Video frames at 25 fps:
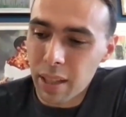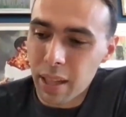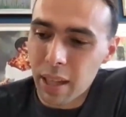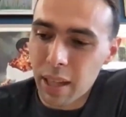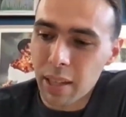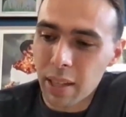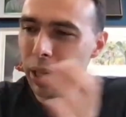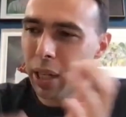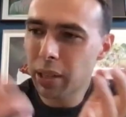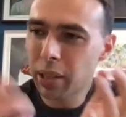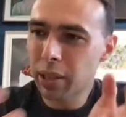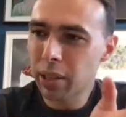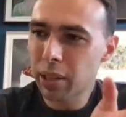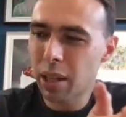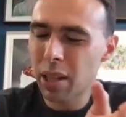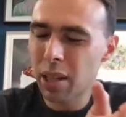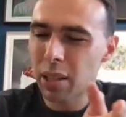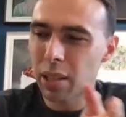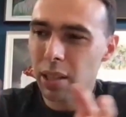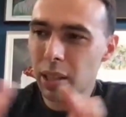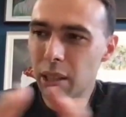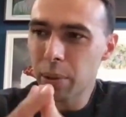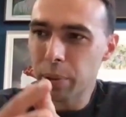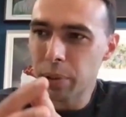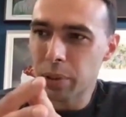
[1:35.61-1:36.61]
When we had the
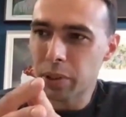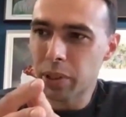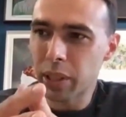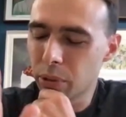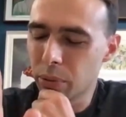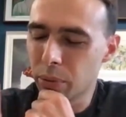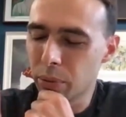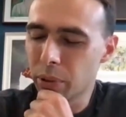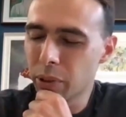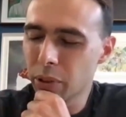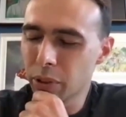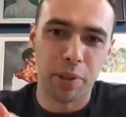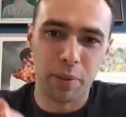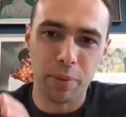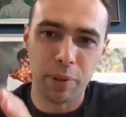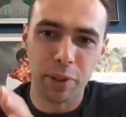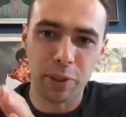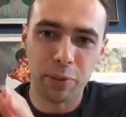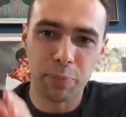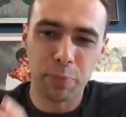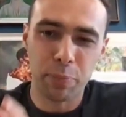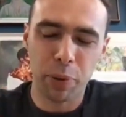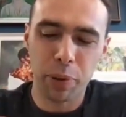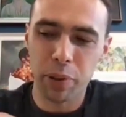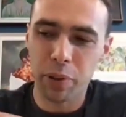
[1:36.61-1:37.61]
idea, we thought,
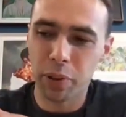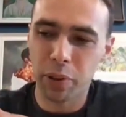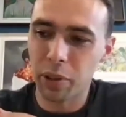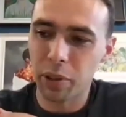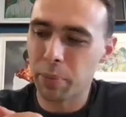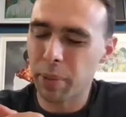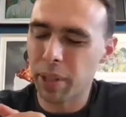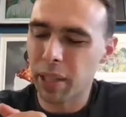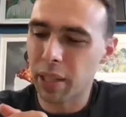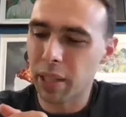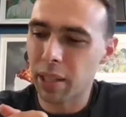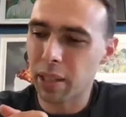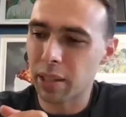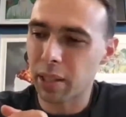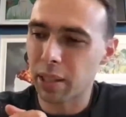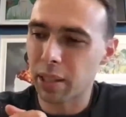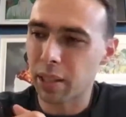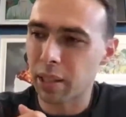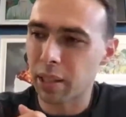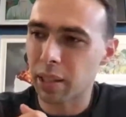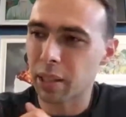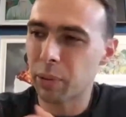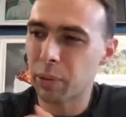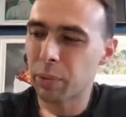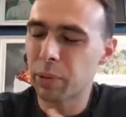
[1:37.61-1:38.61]
it's probably not going to be easy.